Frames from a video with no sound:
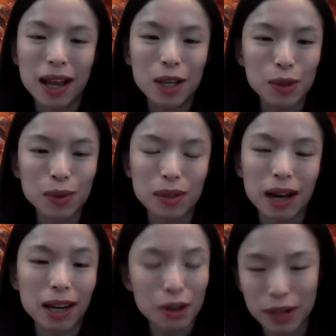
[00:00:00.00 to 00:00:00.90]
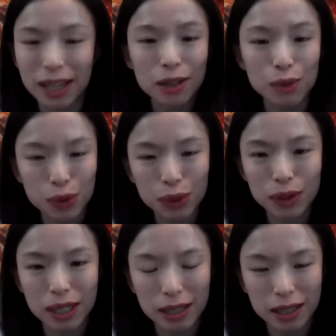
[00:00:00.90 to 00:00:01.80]
use Carina's
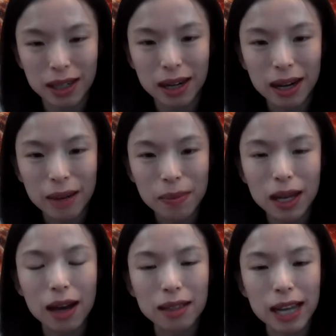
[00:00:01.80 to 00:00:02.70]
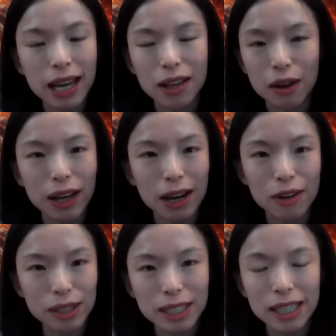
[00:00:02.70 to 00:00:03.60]
tool here, because they cannot
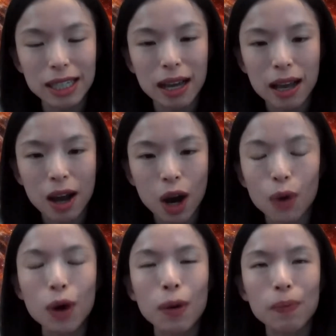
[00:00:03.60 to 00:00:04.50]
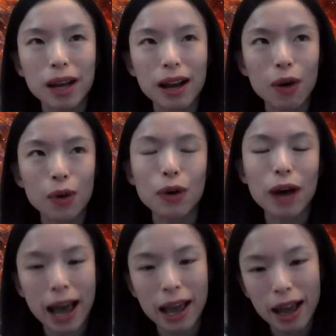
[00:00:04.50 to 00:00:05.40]
guarantee, although
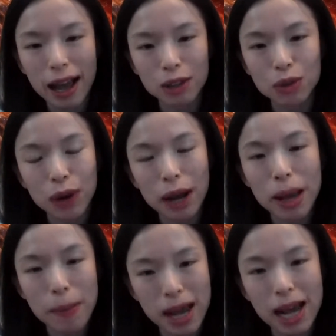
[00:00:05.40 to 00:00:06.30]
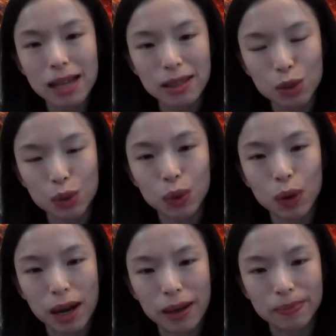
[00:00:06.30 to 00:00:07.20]
I try my best to
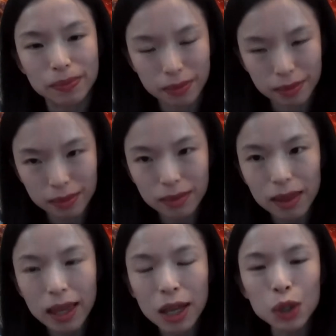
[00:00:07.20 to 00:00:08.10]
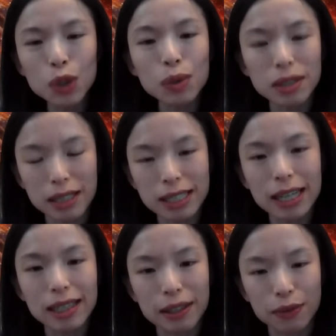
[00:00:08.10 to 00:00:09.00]
use the
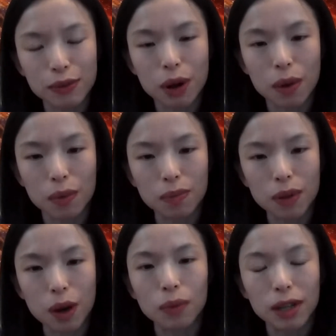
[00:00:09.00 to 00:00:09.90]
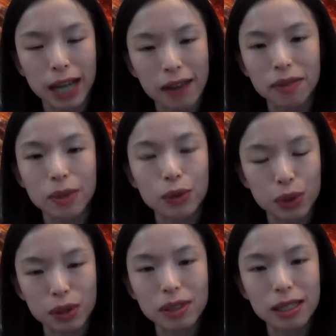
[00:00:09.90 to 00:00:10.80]
data from all the government
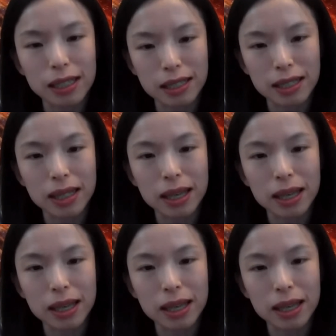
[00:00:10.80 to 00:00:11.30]
resources,